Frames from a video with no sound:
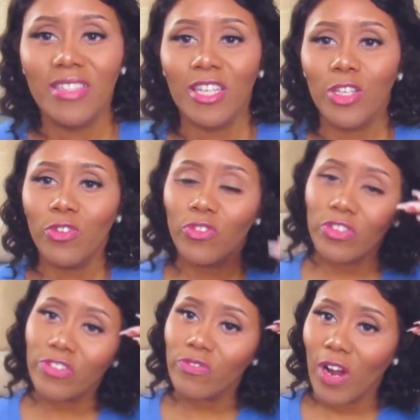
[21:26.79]
Thank you
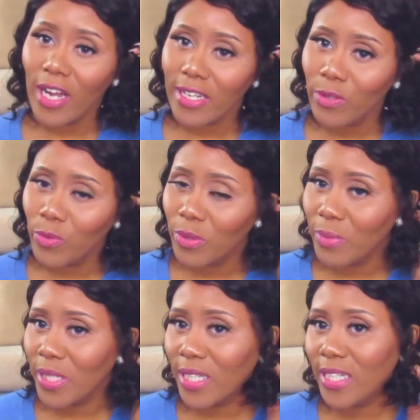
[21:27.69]
for rocking with
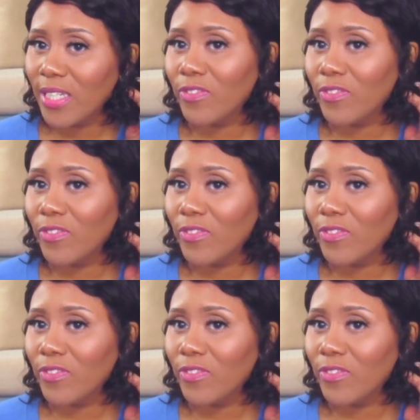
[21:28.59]
me.